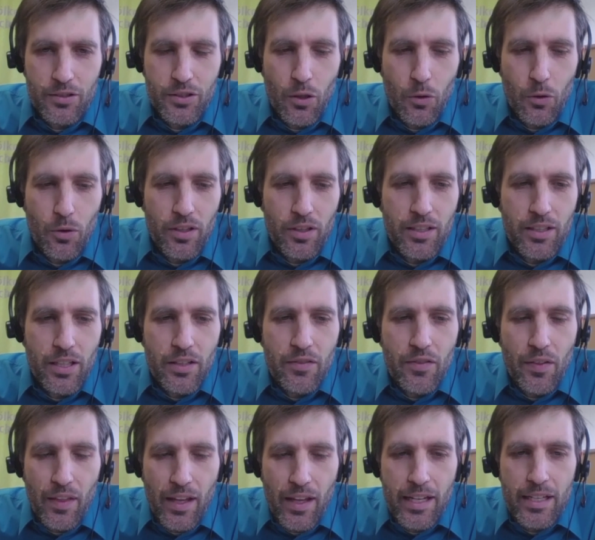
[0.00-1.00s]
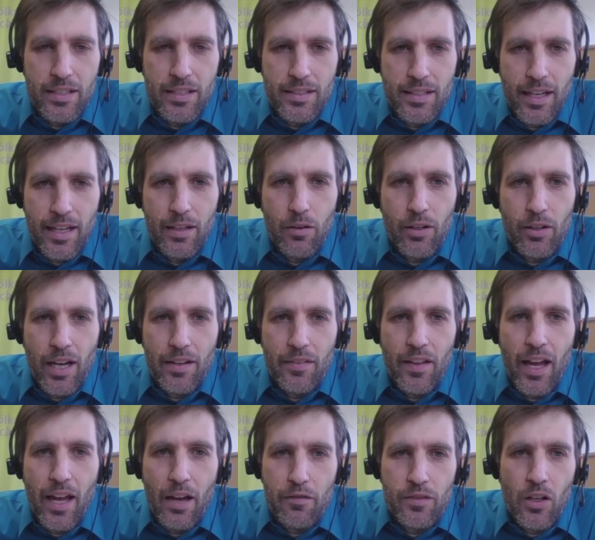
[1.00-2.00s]
so even they say, okay,
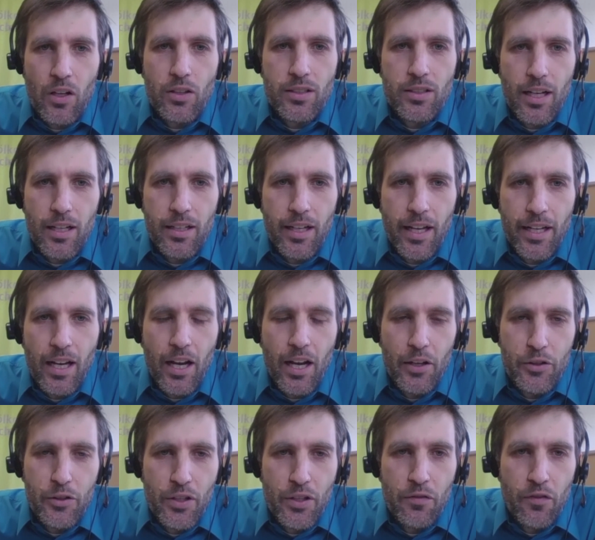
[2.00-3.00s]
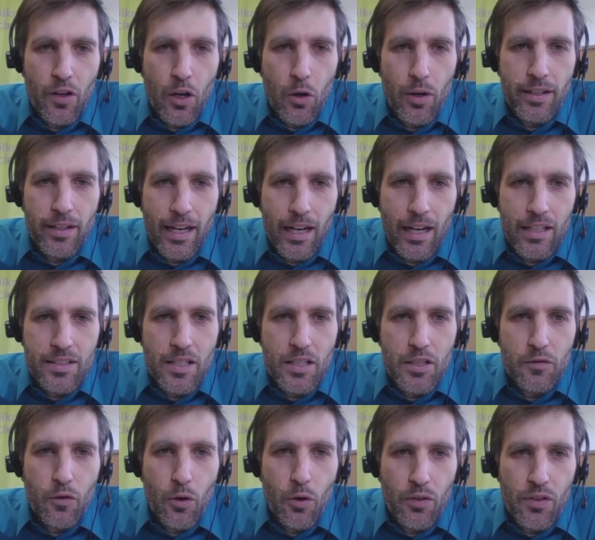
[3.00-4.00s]
they have not done a hydrogen flow
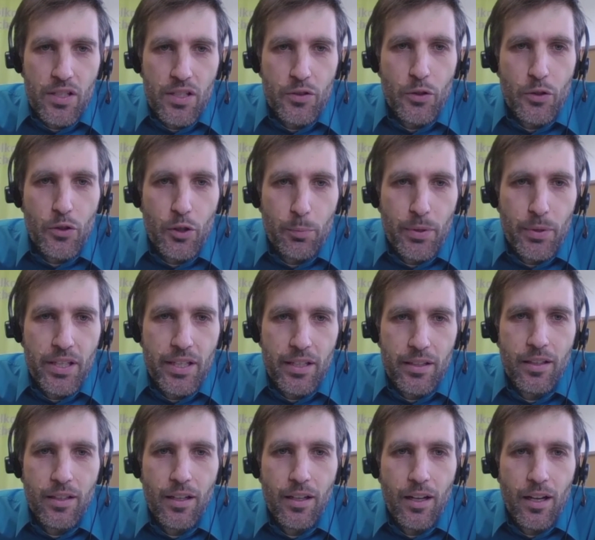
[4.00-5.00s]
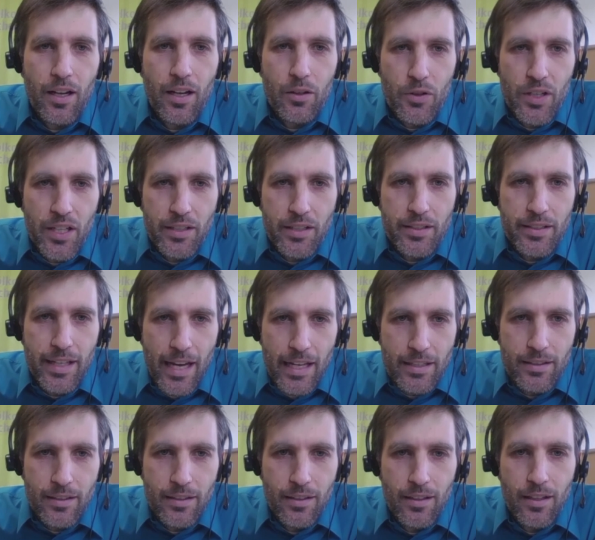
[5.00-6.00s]
analysis for this European grid
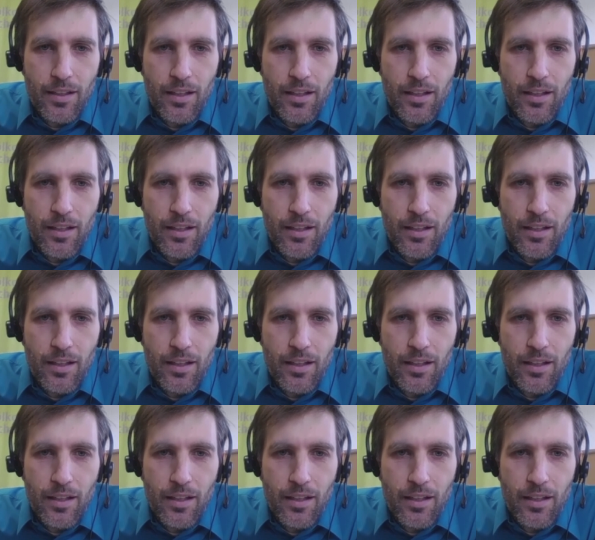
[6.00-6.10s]
yet.